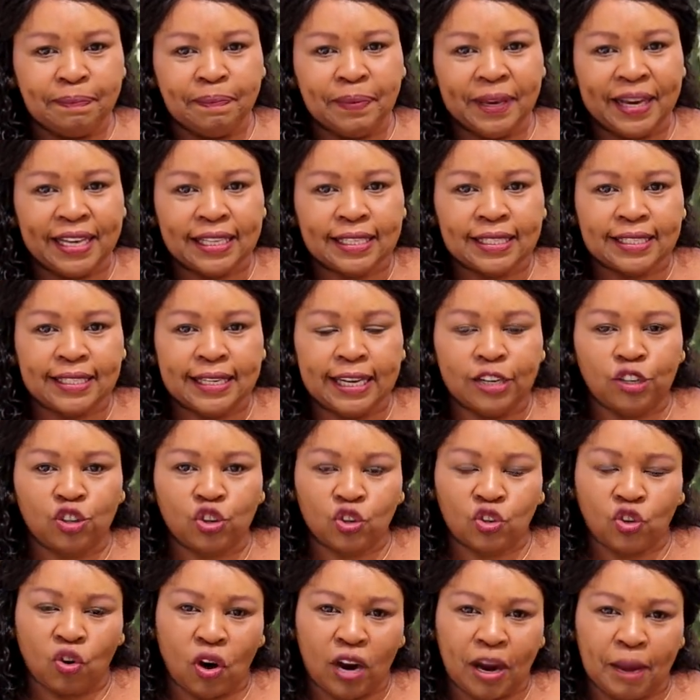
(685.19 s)
being seen
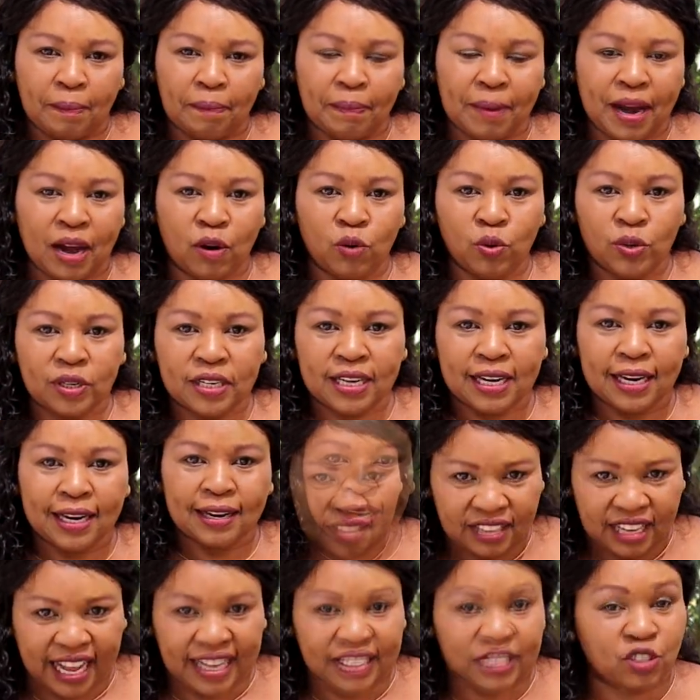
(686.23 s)
to talk about
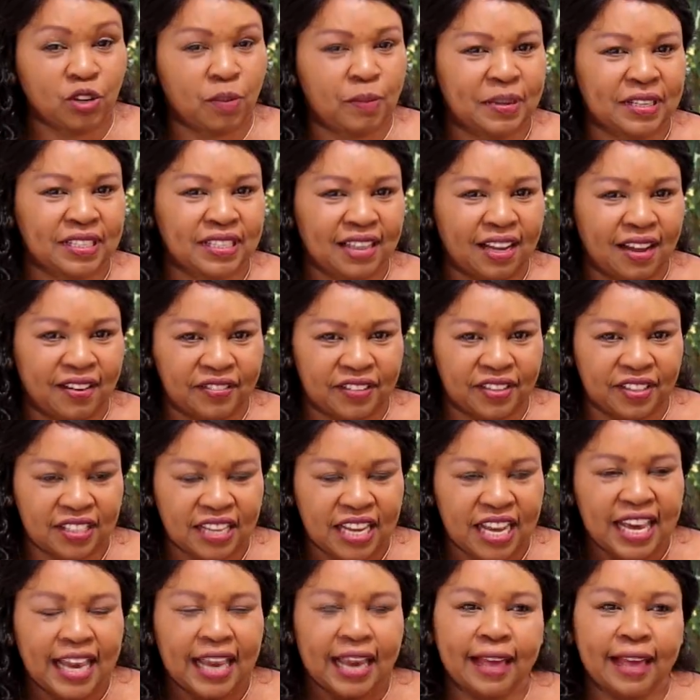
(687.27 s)
customer service.